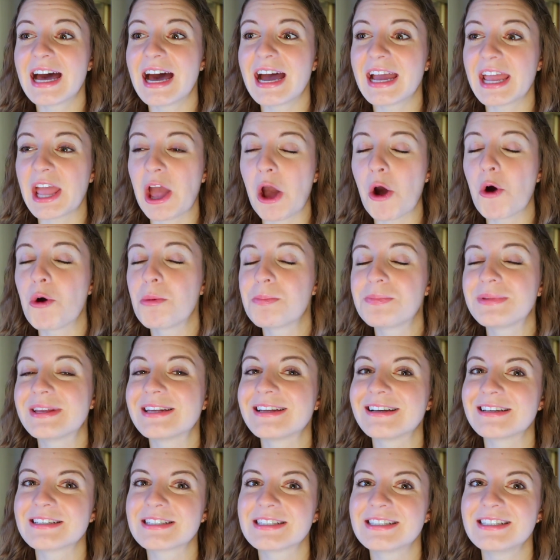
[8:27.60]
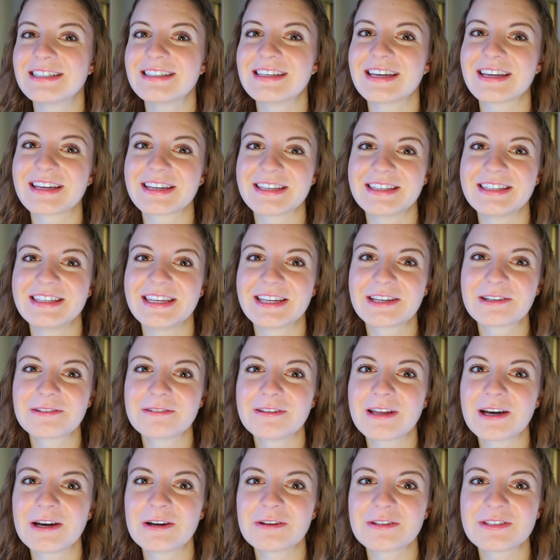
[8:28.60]
I hope that I'll see like a
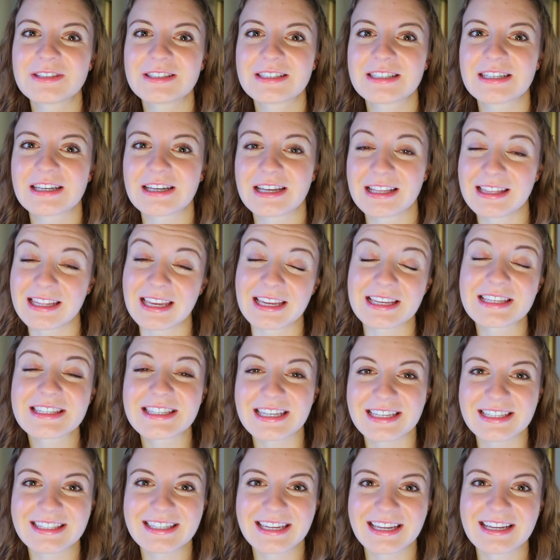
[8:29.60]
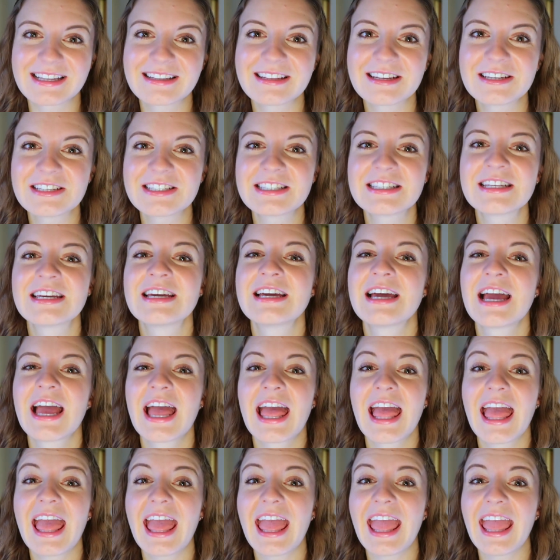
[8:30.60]
Nikolaus, like Saint Nicholas,
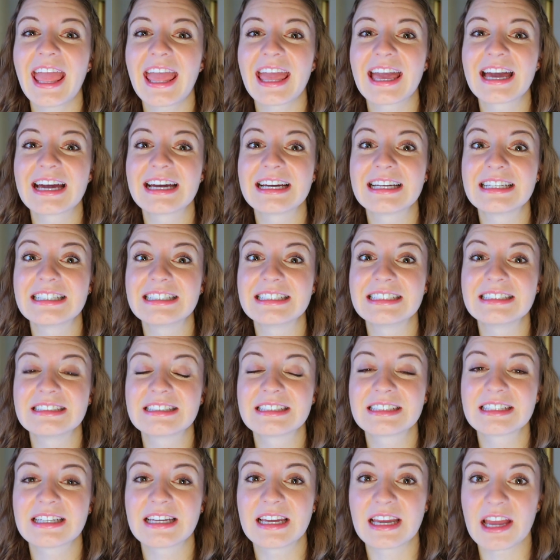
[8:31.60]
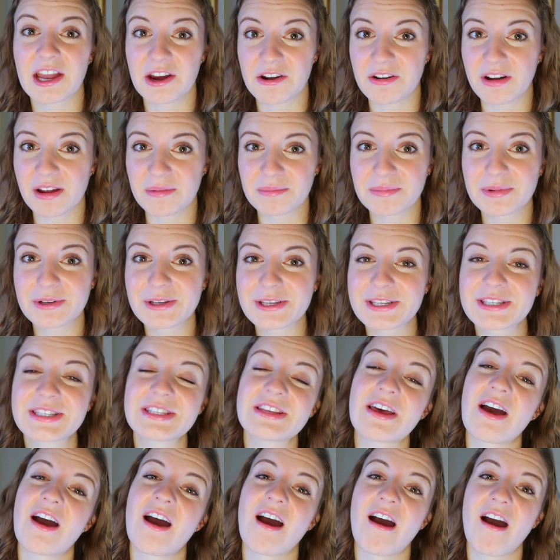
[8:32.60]
and a
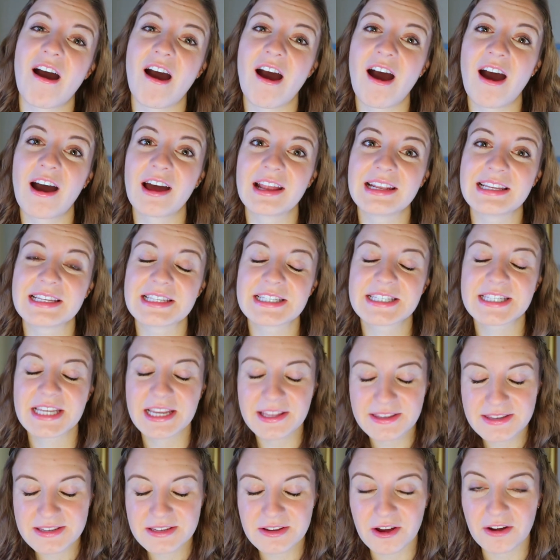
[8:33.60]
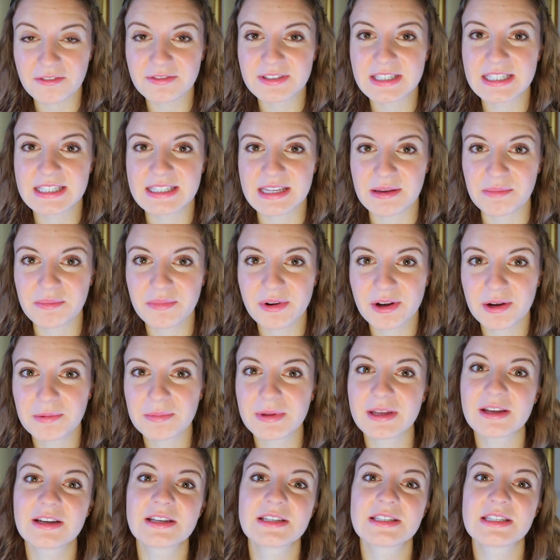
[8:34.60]
Krampus on the 6th of December,
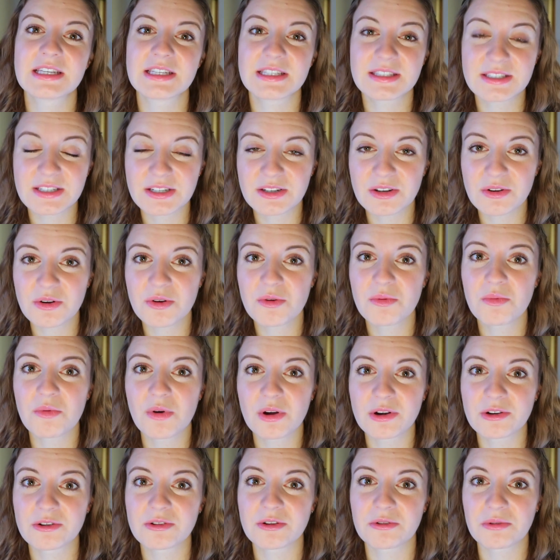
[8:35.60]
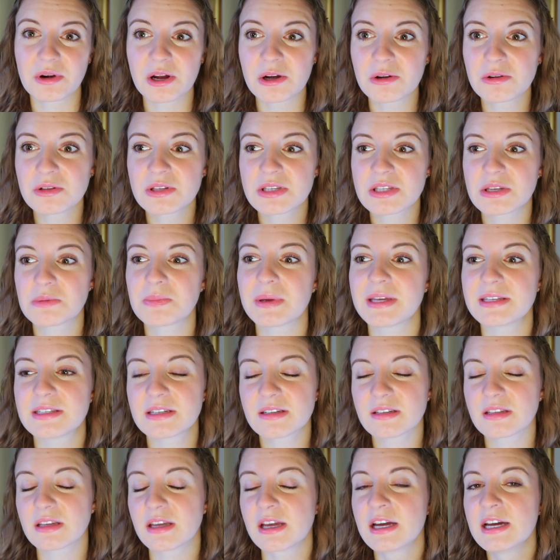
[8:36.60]
because they still wander the roads. So
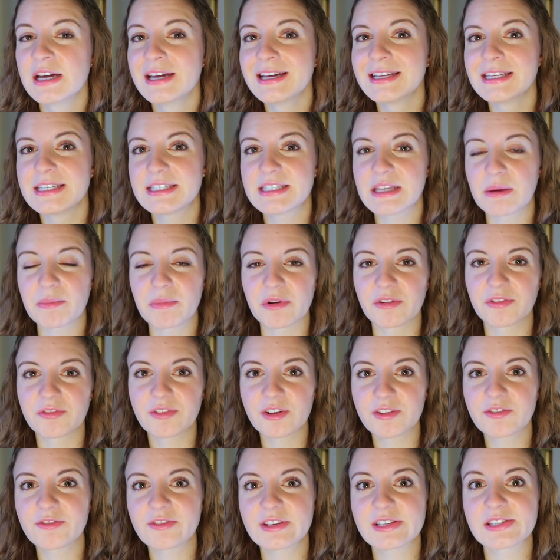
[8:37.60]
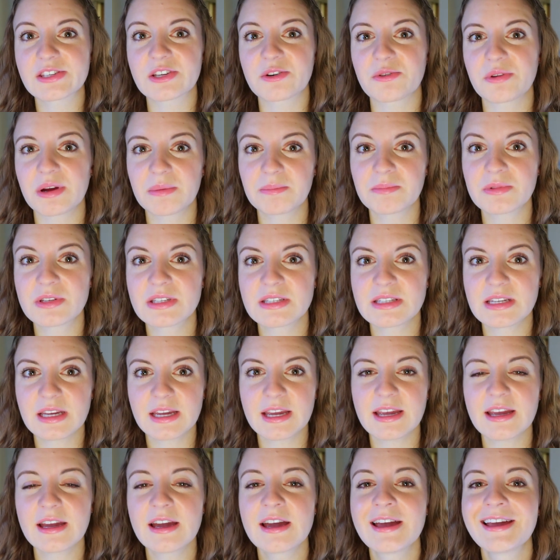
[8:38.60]
basically December 5th is the Krampus
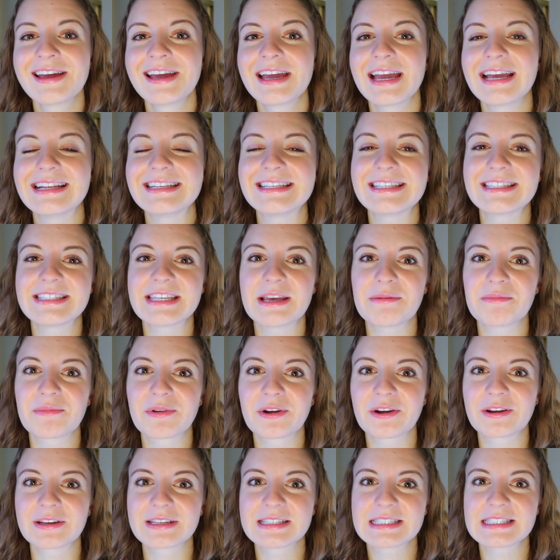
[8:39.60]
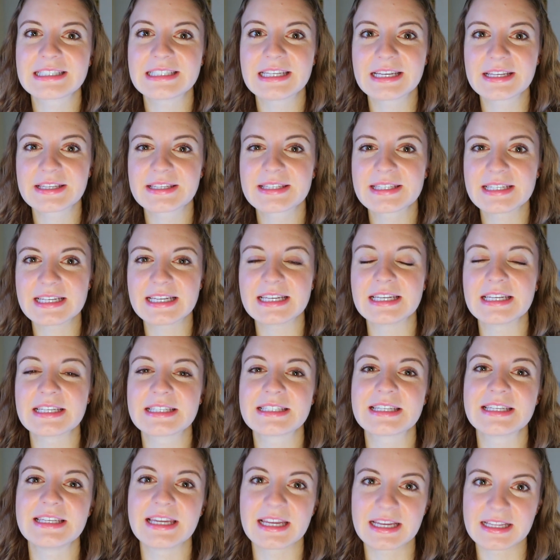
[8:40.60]
day and December 6th
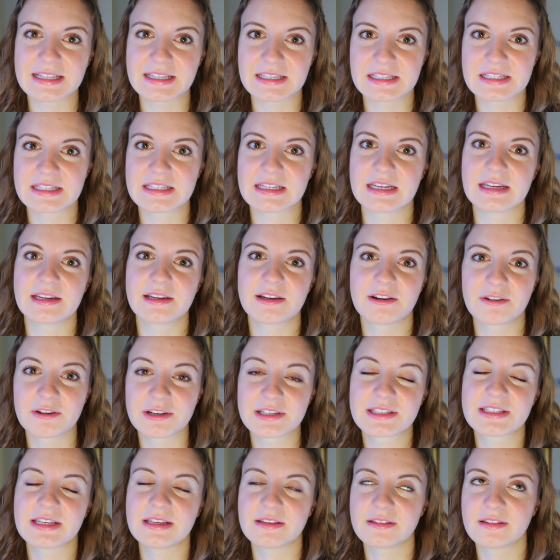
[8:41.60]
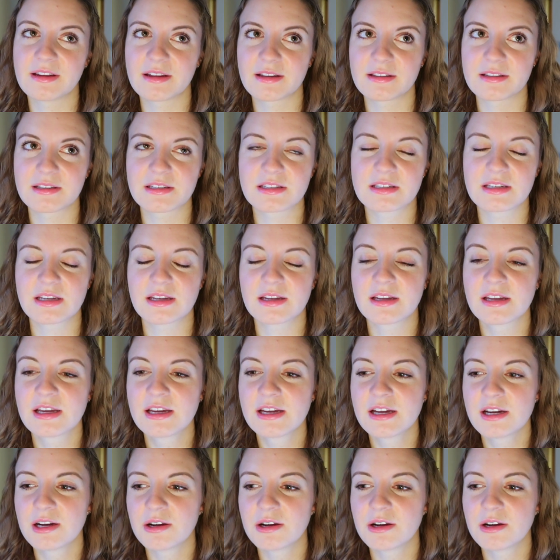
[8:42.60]
is the Nicholas day, or Saint Nicholas day.